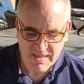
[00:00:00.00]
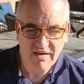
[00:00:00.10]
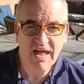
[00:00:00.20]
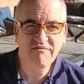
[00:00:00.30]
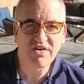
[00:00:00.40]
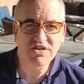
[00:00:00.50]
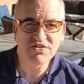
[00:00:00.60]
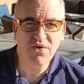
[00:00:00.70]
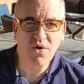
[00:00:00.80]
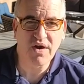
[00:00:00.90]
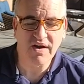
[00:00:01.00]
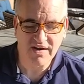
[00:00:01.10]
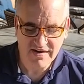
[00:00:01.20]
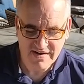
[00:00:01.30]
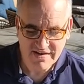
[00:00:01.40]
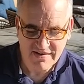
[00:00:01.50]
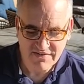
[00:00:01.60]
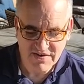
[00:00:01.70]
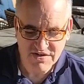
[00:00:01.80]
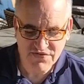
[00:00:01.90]
And verse 4,
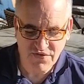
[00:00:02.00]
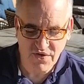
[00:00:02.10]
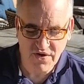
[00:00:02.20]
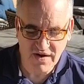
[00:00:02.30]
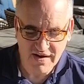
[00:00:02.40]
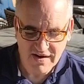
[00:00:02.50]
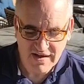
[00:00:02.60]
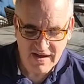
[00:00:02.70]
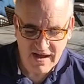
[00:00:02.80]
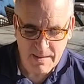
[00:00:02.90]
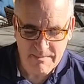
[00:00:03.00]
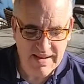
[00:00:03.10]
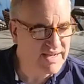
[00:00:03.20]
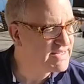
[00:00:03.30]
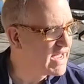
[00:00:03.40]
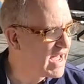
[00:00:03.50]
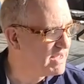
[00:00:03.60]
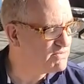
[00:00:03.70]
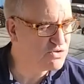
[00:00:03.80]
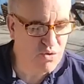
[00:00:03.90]
verse 4, a many
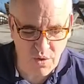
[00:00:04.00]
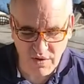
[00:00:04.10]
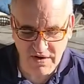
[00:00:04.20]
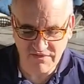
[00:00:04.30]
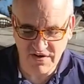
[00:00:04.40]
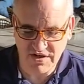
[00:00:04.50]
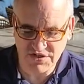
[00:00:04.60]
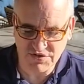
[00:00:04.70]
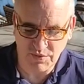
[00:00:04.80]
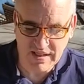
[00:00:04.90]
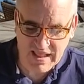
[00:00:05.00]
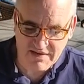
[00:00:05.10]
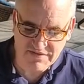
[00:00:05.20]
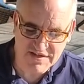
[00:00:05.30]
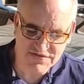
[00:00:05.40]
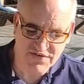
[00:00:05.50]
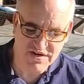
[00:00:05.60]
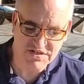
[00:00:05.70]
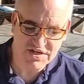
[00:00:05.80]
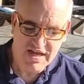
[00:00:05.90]
times quoted verse. We love this
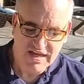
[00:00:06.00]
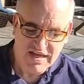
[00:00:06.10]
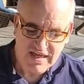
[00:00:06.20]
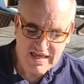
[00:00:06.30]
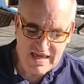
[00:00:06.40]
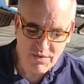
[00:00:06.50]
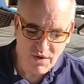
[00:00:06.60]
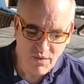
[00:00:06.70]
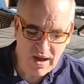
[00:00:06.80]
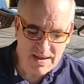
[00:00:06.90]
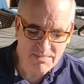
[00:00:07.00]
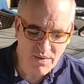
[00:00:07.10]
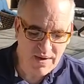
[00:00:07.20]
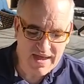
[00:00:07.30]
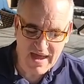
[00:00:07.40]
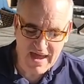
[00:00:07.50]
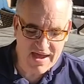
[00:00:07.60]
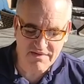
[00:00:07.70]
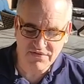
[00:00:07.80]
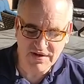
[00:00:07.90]
verse. He will wipe away
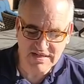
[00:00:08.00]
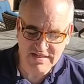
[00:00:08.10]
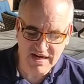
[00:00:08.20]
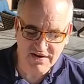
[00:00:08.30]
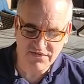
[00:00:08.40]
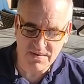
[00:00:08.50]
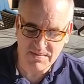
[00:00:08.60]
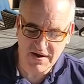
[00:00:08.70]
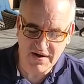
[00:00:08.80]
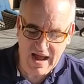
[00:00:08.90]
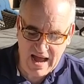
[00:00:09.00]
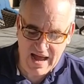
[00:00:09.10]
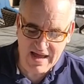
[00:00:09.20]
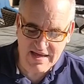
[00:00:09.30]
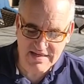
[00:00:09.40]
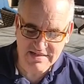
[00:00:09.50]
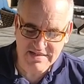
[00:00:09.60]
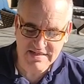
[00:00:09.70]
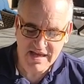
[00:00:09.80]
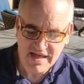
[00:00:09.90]
every tear from their eyes.